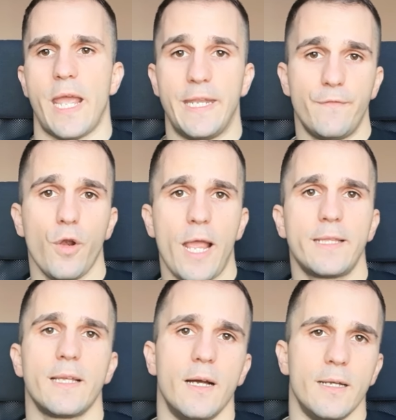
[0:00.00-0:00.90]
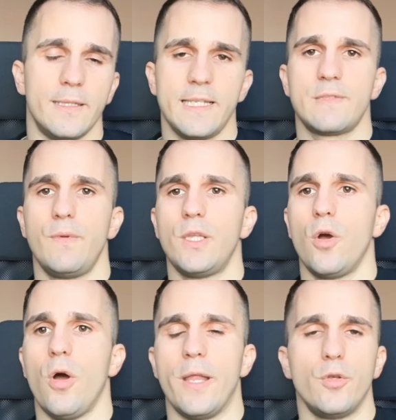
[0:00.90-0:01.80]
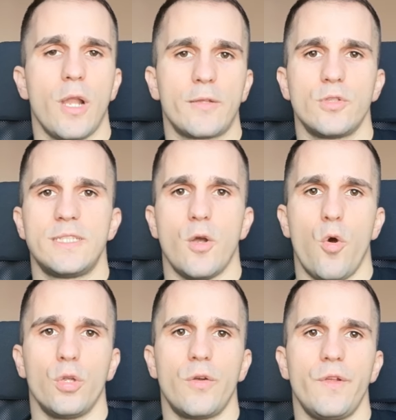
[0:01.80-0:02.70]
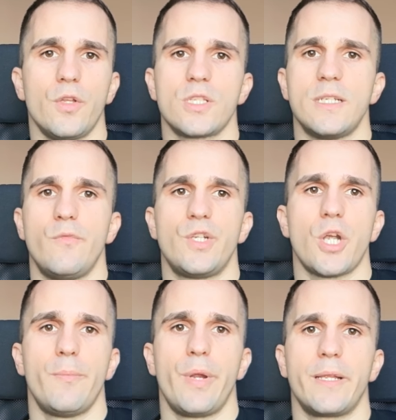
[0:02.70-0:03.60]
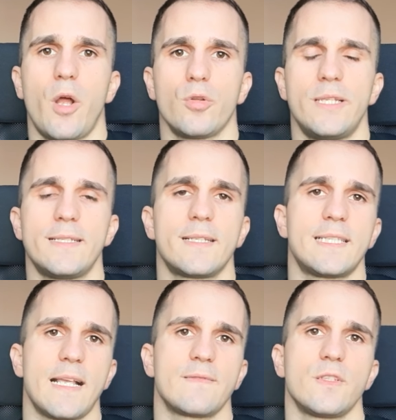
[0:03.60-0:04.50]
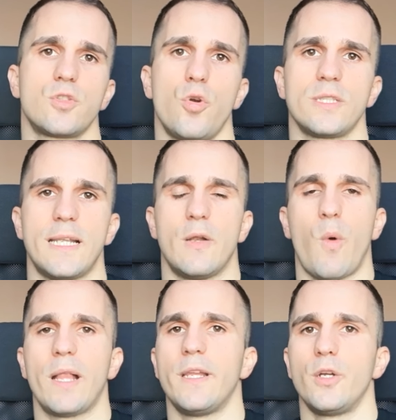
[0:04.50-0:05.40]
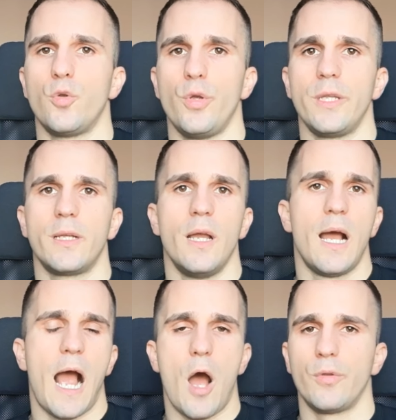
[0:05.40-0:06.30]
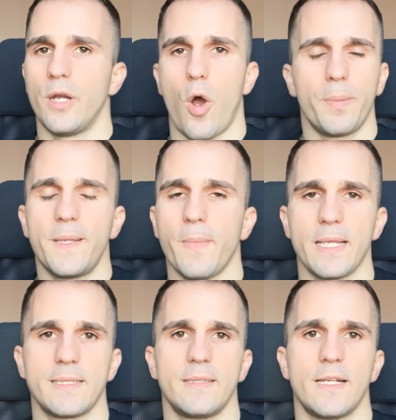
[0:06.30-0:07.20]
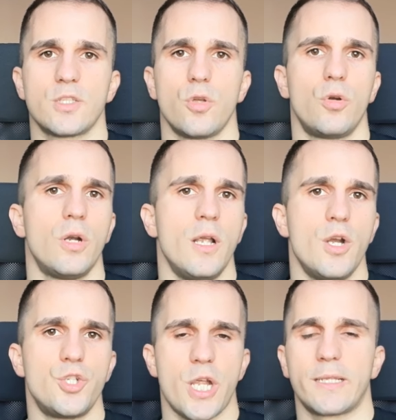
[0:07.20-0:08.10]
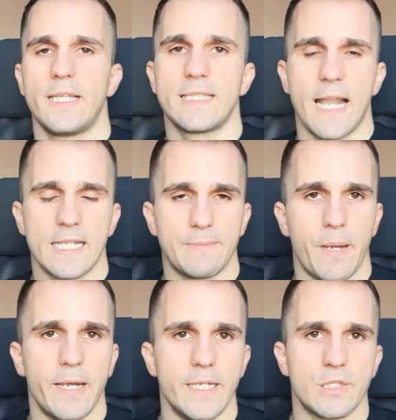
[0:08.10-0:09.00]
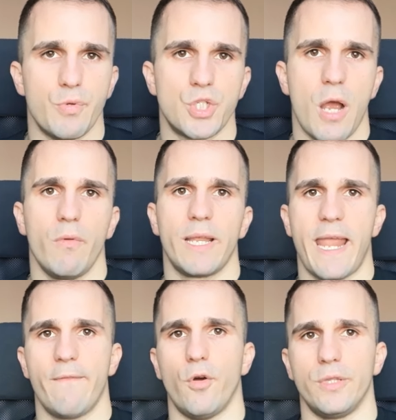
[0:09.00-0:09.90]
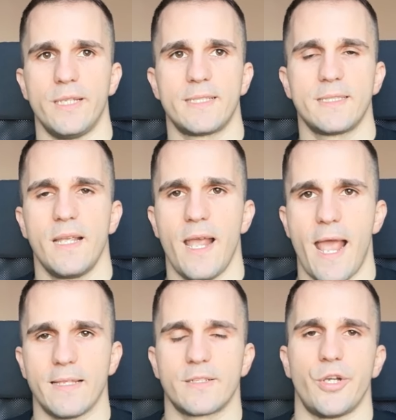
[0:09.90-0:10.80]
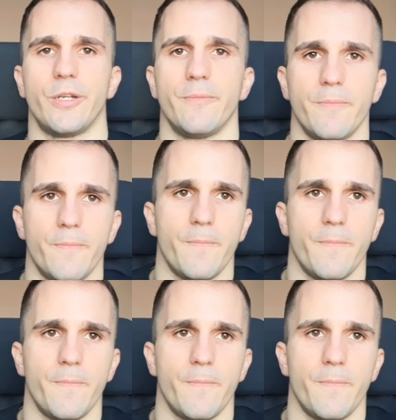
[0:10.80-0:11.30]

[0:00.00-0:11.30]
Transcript: And if you like this video and you like to see other videos in which I break down these successful stores and what they're doing, how they're optimizing their store, check this next playlist, which I will have on this end screen.